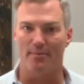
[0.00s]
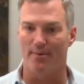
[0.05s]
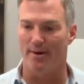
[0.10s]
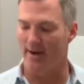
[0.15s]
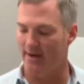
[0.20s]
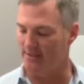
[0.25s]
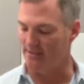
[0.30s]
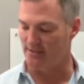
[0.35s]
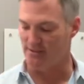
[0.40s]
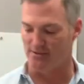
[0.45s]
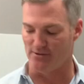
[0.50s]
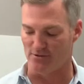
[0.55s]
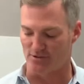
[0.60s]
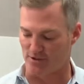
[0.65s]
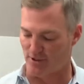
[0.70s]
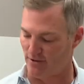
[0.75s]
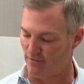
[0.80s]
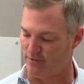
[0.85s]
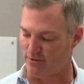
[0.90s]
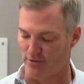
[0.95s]
practice to do
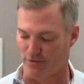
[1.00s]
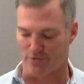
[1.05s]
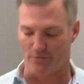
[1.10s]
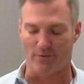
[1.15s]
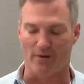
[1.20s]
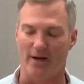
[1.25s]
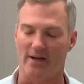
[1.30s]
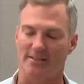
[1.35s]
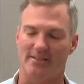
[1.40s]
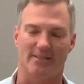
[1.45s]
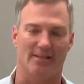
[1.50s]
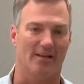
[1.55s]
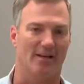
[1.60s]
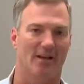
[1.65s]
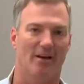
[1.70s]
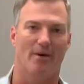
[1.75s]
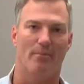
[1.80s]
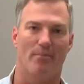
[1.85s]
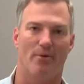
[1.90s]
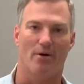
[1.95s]
cervical, thoracic, and
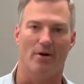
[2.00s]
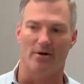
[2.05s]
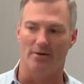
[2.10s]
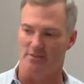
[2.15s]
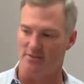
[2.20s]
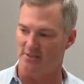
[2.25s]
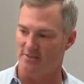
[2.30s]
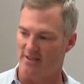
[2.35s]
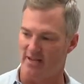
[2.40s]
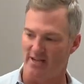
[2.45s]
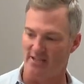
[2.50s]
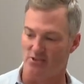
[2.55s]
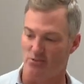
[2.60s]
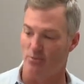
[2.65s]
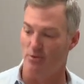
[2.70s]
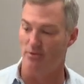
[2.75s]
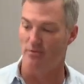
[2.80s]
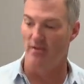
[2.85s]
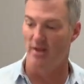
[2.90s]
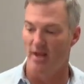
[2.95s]
lumbar just that
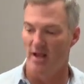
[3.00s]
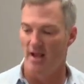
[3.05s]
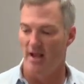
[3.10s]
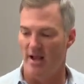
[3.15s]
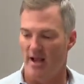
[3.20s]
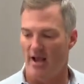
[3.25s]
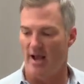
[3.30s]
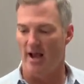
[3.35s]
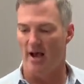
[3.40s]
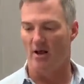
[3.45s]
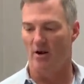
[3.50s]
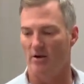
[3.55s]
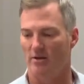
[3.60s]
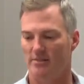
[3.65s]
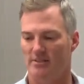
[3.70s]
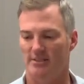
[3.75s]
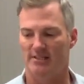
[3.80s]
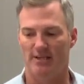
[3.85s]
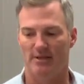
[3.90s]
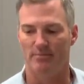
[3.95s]
smooth. How long
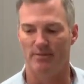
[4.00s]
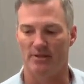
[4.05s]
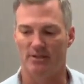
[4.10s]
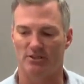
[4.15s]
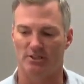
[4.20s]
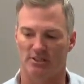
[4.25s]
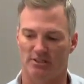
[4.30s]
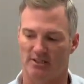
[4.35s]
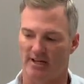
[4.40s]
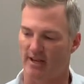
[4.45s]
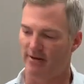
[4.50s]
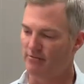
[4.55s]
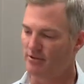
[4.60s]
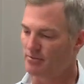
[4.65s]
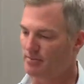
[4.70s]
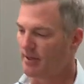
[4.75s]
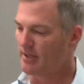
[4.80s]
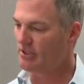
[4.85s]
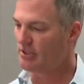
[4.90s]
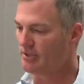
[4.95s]
does it take me to adjust an
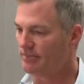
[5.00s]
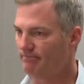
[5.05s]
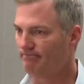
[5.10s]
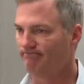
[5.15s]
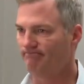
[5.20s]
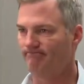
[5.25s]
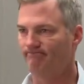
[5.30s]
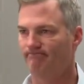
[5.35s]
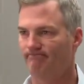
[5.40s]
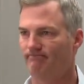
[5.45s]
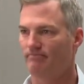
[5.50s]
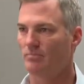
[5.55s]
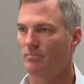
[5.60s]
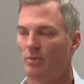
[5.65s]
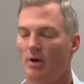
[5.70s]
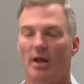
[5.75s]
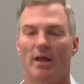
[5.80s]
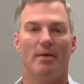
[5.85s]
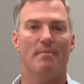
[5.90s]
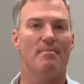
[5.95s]
average patient?
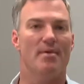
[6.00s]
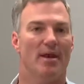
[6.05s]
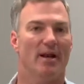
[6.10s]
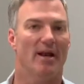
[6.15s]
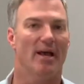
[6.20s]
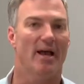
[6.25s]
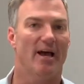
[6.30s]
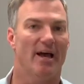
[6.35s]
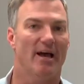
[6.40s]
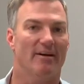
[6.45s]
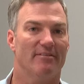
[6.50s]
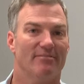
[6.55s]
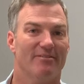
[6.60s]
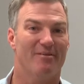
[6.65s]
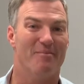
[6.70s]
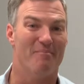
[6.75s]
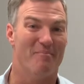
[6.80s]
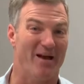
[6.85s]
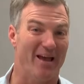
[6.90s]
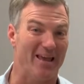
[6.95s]
Probably a minute and a half,
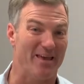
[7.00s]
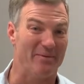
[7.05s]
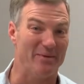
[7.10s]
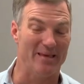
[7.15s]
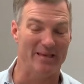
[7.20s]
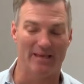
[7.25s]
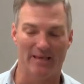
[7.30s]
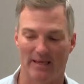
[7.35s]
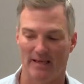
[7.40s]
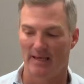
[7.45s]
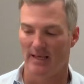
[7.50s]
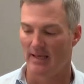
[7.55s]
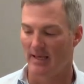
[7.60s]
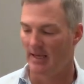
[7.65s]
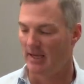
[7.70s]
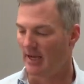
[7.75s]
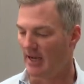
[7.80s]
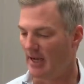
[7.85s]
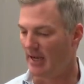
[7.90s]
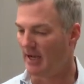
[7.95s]
maybe.
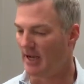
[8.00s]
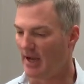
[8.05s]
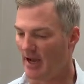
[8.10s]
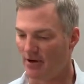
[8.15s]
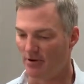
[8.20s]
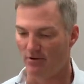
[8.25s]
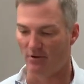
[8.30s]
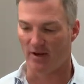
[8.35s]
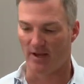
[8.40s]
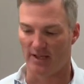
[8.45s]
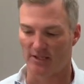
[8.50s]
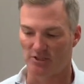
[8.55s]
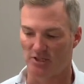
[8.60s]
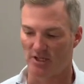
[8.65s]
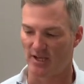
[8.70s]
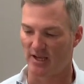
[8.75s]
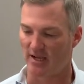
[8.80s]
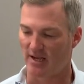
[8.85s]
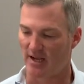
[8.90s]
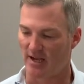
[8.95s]
I do a leg
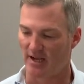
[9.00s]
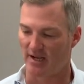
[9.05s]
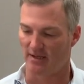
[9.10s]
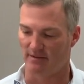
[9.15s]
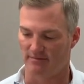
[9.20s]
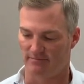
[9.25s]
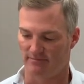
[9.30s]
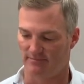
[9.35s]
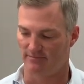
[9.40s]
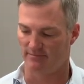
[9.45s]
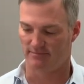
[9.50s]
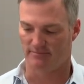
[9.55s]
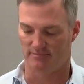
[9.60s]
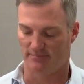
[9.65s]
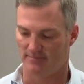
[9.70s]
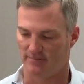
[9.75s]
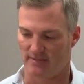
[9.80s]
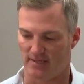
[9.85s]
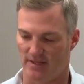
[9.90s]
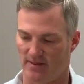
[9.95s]
check.
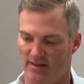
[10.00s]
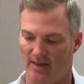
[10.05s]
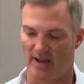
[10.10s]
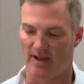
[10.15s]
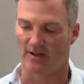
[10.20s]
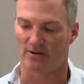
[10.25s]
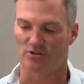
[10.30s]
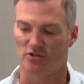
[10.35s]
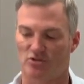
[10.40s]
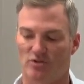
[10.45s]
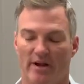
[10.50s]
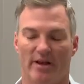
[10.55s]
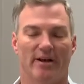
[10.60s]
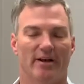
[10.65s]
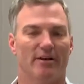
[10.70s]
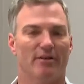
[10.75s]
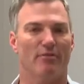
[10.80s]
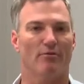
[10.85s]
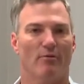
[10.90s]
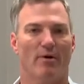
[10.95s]
And then I go straight
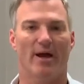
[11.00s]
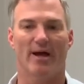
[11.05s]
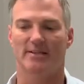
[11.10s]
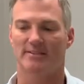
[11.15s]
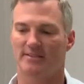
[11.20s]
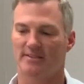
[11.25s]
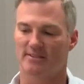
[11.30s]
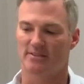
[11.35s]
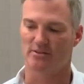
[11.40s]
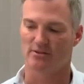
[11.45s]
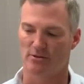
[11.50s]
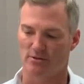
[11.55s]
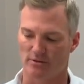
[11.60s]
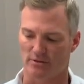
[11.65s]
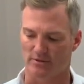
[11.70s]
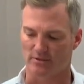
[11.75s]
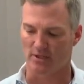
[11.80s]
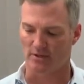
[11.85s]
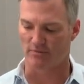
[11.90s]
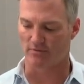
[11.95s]
into thoracics, do their
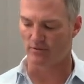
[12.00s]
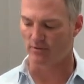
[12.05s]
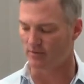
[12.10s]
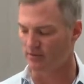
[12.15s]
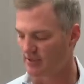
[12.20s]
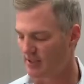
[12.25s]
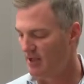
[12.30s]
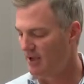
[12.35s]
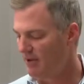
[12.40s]
cervicals,